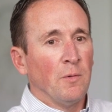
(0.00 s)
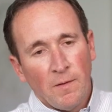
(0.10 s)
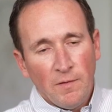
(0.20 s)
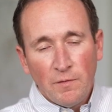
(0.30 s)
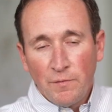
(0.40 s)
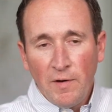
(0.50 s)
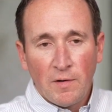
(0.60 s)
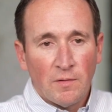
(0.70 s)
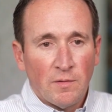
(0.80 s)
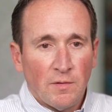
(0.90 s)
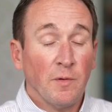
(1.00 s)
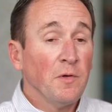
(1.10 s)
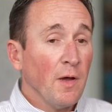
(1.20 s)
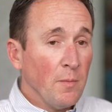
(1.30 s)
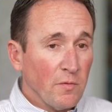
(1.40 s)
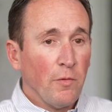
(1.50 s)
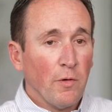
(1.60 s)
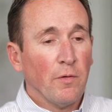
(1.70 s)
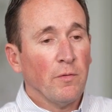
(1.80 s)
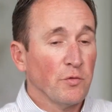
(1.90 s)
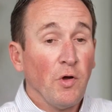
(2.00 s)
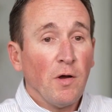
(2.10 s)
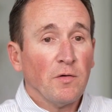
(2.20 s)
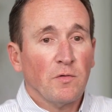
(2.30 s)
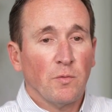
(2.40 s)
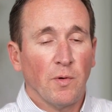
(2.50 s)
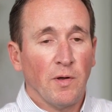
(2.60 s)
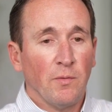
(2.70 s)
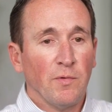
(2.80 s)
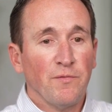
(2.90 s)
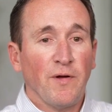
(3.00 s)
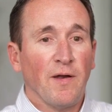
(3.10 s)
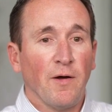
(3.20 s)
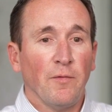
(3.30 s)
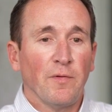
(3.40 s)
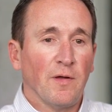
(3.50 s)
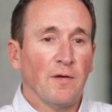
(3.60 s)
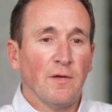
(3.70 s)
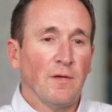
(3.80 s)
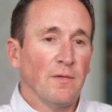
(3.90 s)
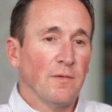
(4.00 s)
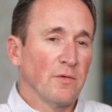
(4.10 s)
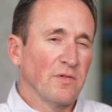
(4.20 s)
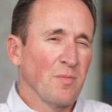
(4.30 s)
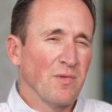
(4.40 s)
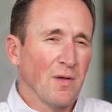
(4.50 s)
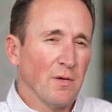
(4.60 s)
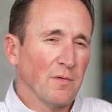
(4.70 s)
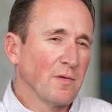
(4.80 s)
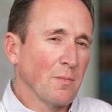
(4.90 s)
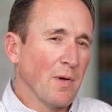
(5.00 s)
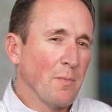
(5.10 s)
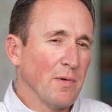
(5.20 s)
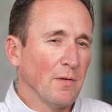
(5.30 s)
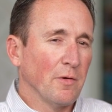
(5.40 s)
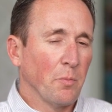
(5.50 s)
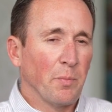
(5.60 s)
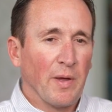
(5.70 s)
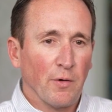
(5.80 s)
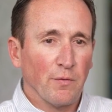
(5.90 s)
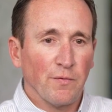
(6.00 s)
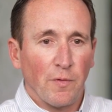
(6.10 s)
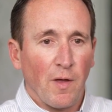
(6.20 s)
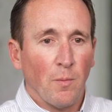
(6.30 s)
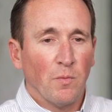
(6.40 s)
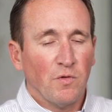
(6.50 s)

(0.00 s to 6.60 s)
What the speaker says: And that's fine. Sometimes they're shocked when we find out that there's something else that might be a little better for them.